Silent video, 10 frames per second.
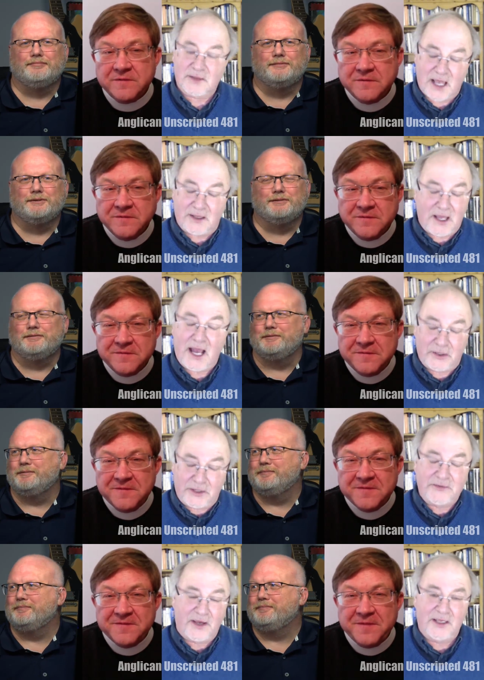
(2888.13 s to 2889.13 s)
Speaker 1: I, I
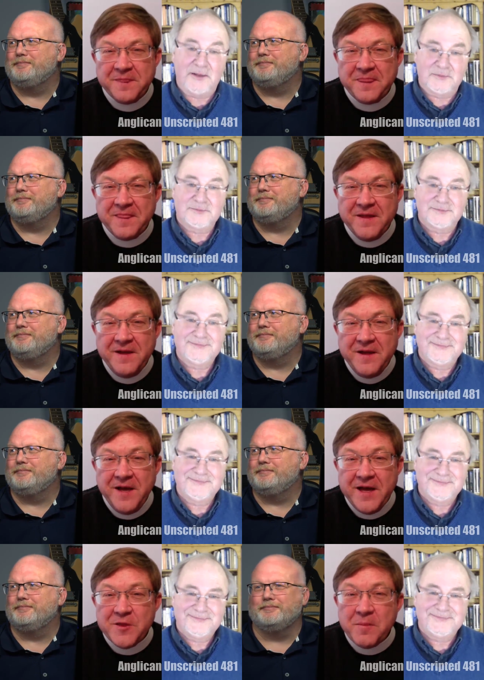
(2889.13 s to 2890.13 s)
agree entirely.
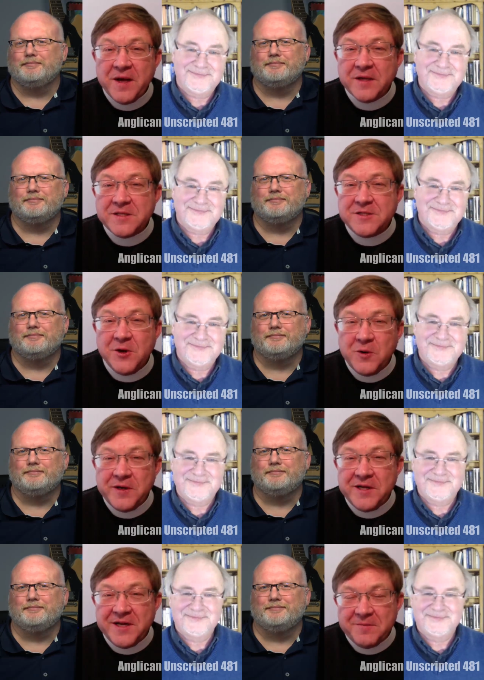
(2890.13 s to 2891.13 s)
Speaker 2: And the bell is
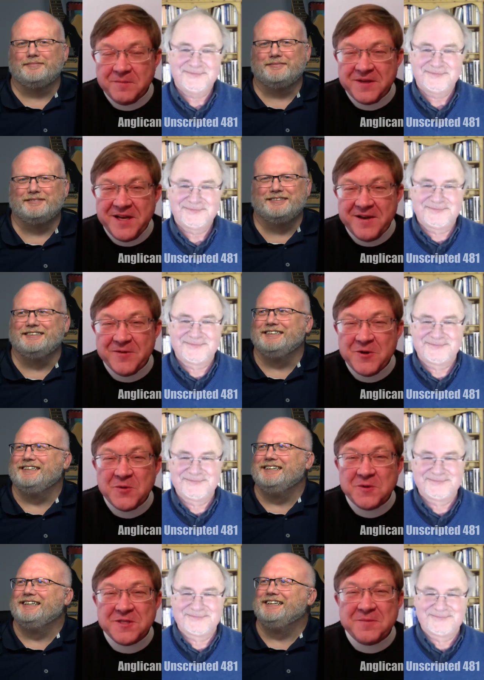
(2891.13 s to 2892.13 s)
tolling, Gavin.
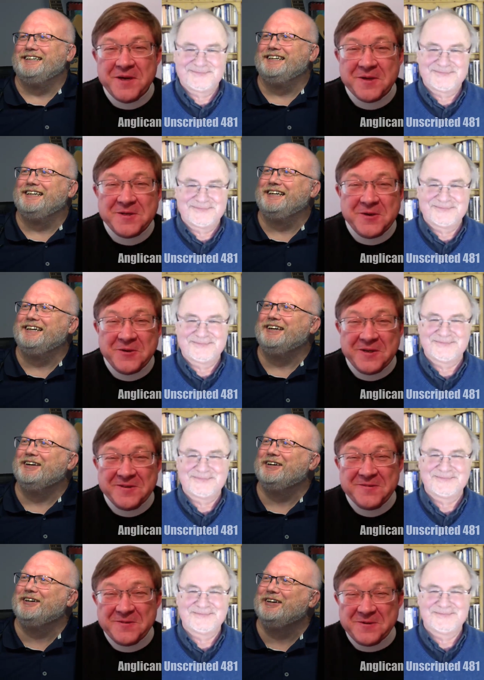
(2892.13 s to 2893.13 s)
Who is the bell
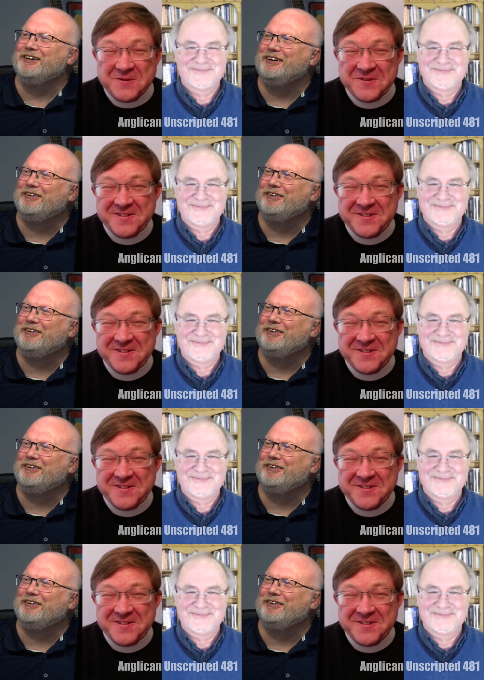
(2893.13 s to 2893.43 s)
tolling for?